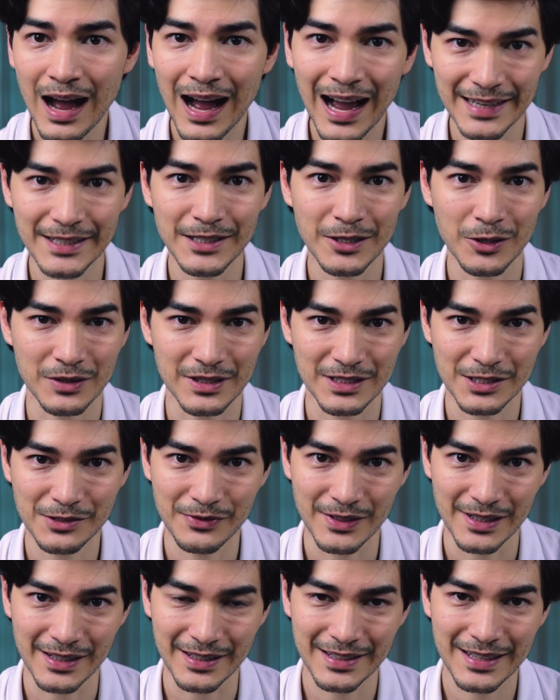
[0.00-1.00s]
I know this
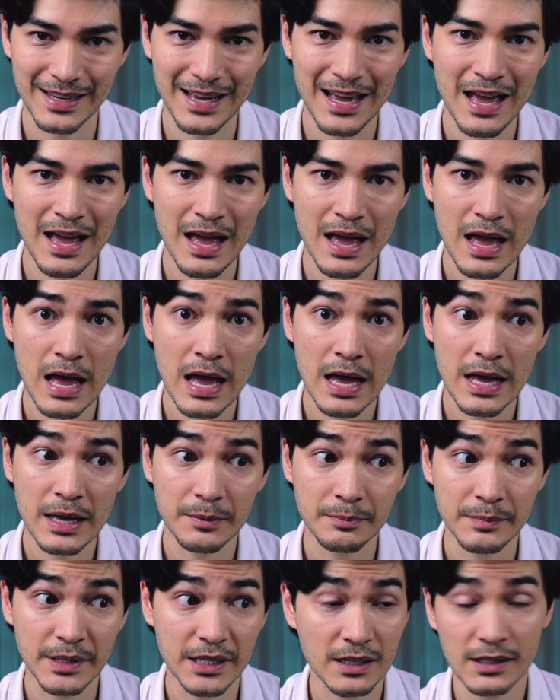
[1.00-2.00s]
feeling
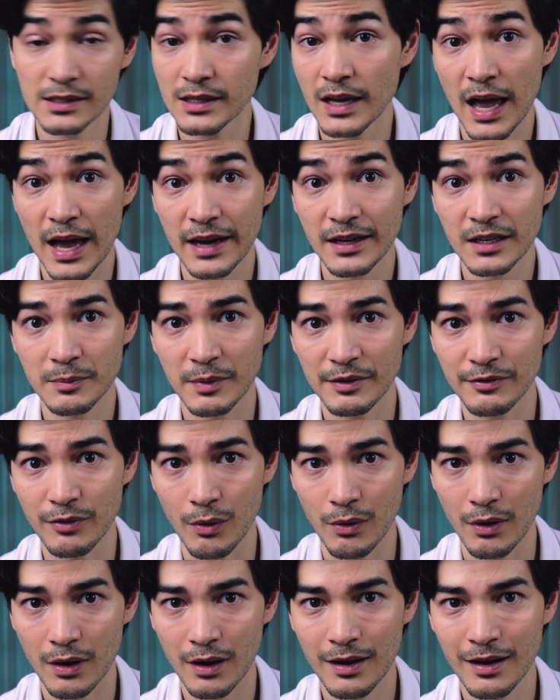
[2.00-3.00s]
because I had it
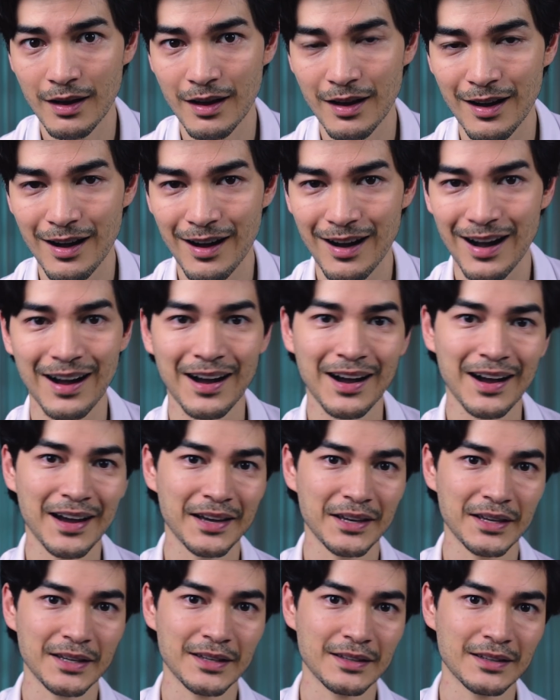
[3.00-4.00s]
before.
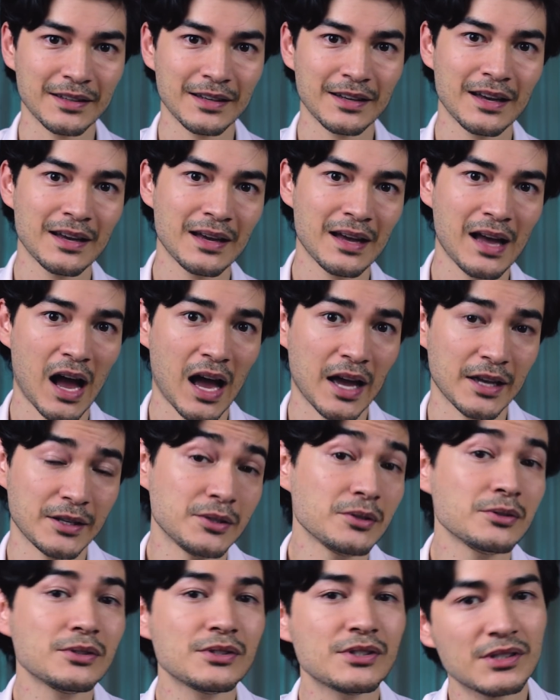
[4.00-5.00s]
I
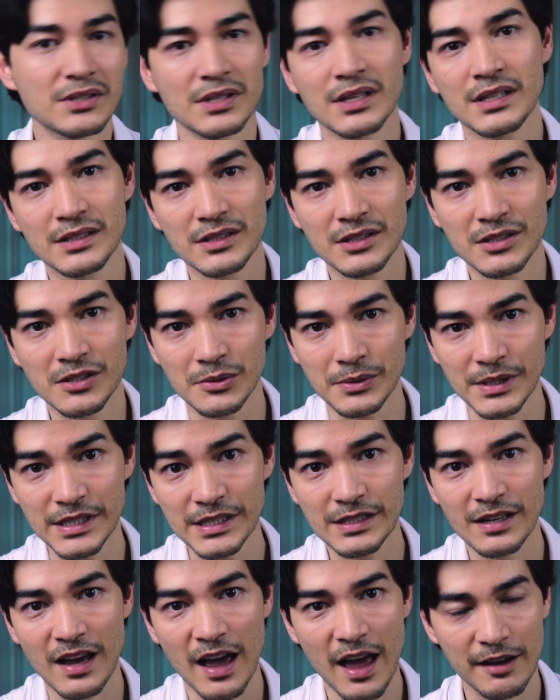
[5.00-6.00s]
used to
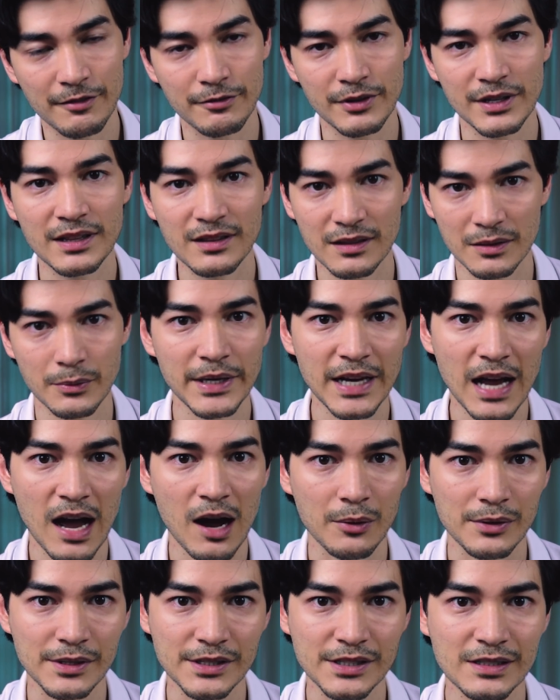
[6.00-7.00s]
eat every 3
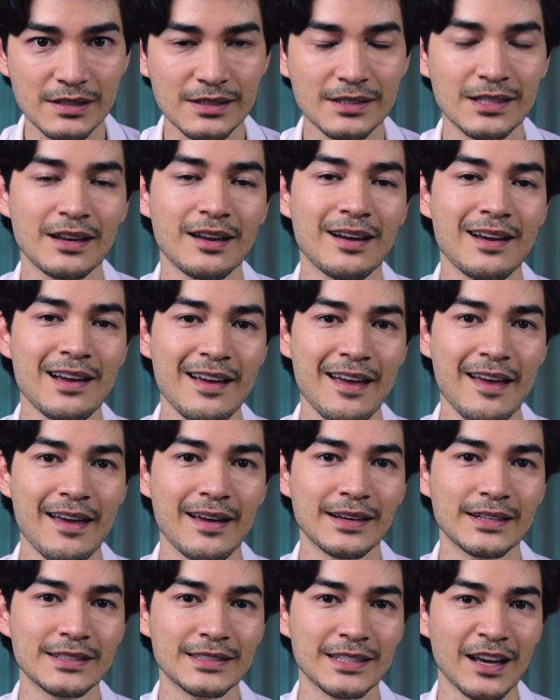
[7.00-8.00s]
hours,
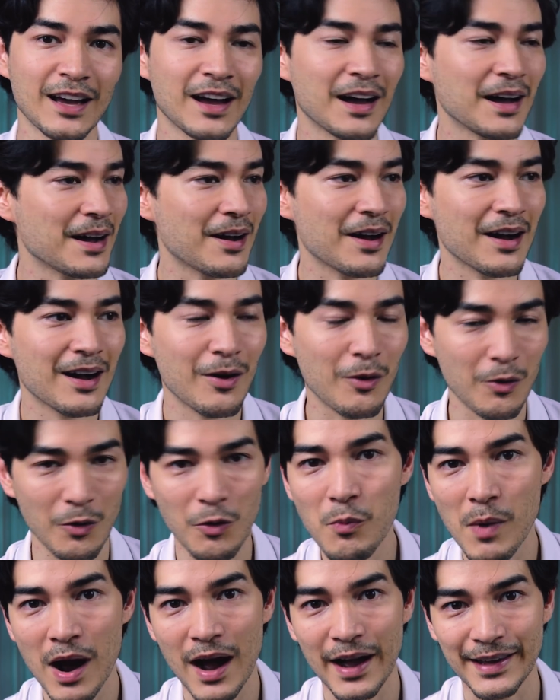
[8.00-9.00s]
and
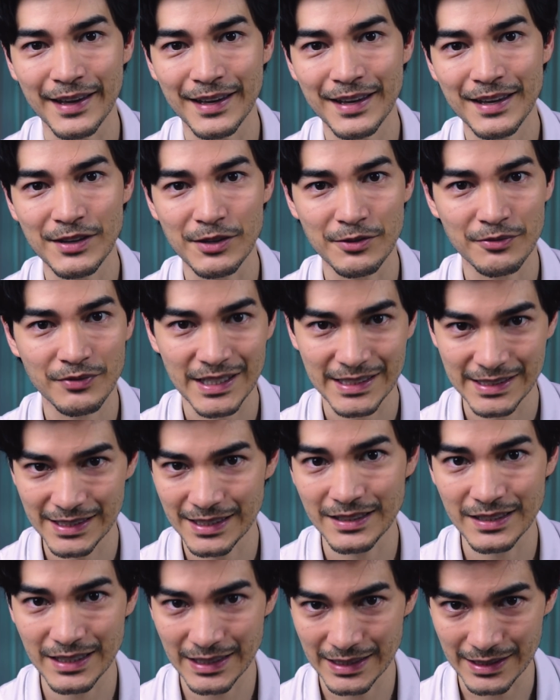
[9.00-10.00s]
if I
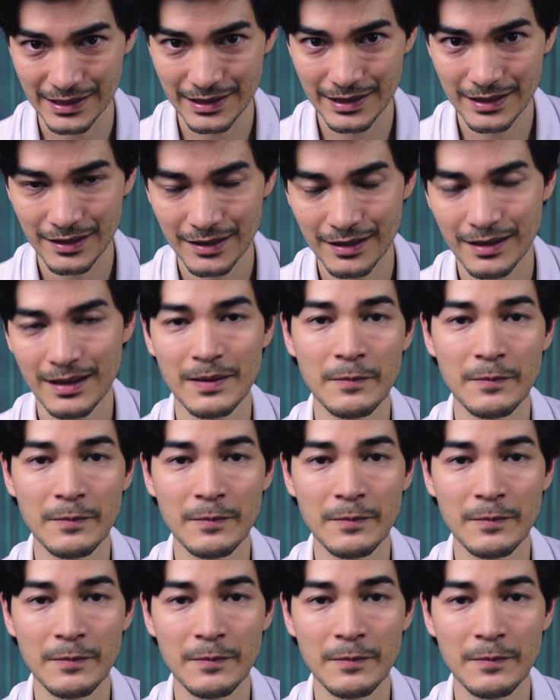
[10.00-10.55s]
didn't eat,